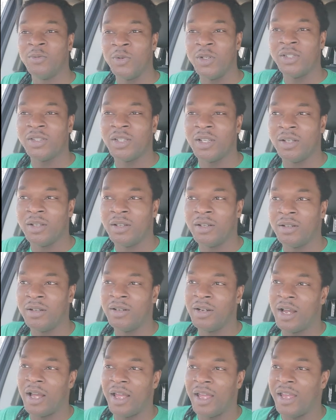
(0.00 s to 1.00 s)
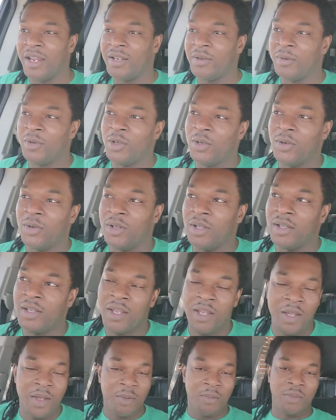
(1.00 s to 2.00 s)
resale, I had to do it.
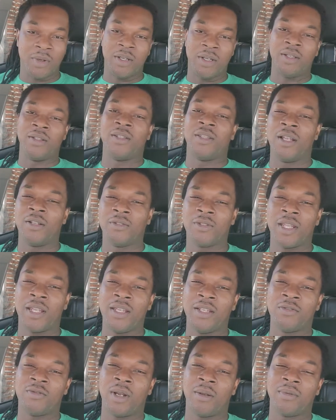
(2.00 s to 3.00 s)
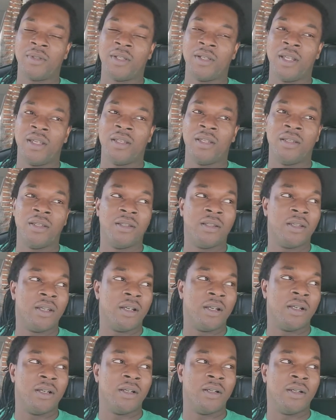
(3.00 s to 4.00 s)
But those things dropped today
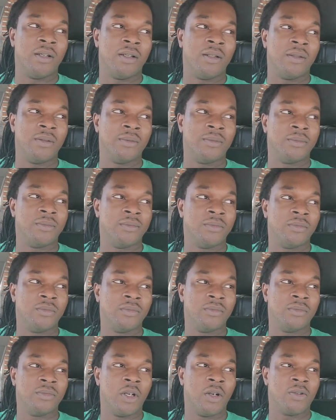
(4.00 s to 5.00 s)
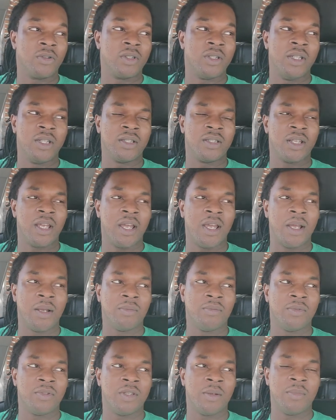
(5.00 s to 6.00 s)
uh, on Sneakers app,
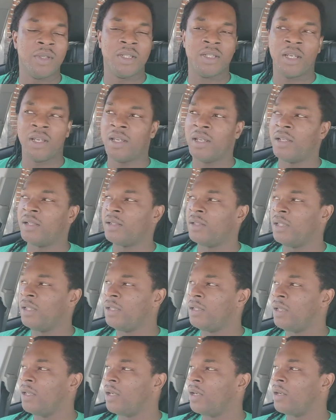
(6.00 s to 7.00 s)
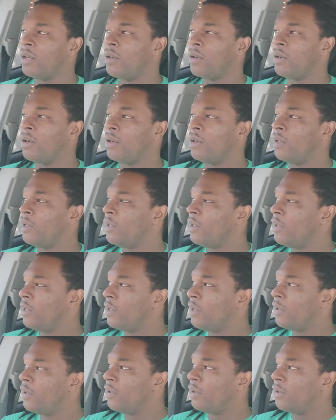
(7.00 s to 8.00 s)
Jimmy Jazz, DTLR.
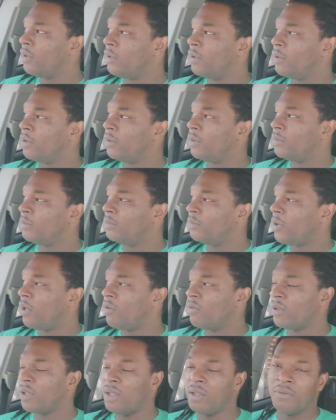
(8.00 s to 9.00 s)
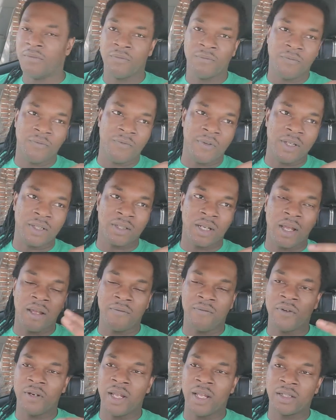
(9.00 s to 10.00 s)
Uh, I don't think Finish Line
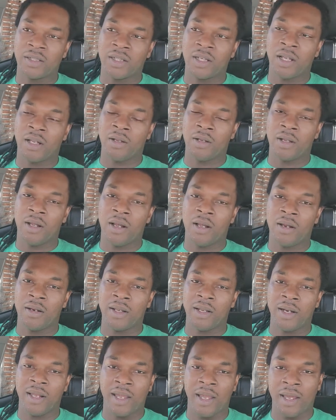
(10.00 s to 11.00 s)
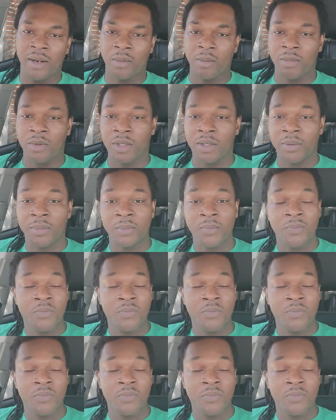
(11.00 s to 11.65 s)
Collection, all, all that had them, but